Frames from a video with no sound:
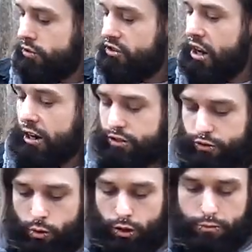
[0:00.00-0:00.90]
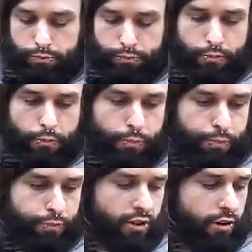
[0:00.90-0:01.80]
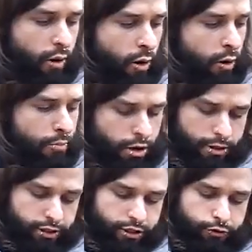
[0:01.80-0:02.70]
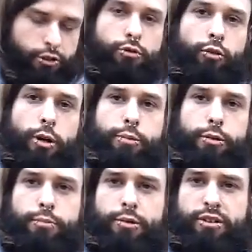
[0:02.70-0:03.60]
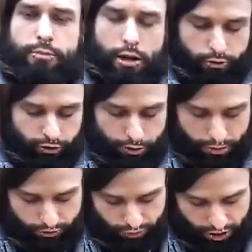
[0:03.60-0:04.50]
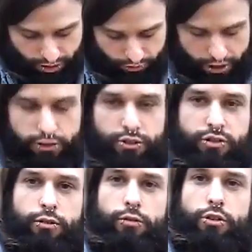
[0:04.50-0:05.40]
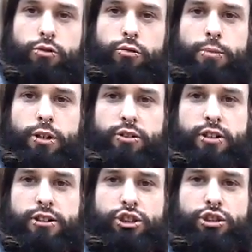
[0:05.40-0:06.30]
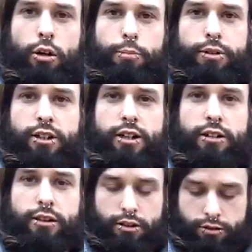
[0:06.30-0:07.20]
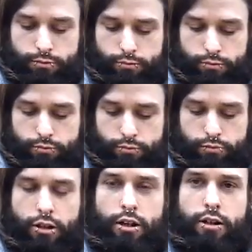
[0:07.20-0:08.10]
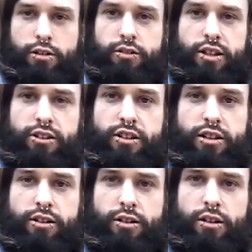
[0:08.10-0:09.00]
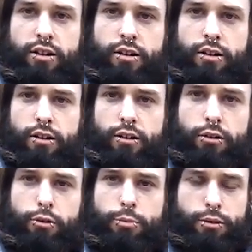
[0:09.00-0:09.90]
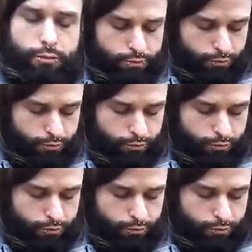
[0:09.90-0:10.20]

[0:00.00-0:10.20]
stock for it. Maybe a different grip, because I'm not really a big fan of how this grip here is kind of sharp and it kind of like digs in a little bit.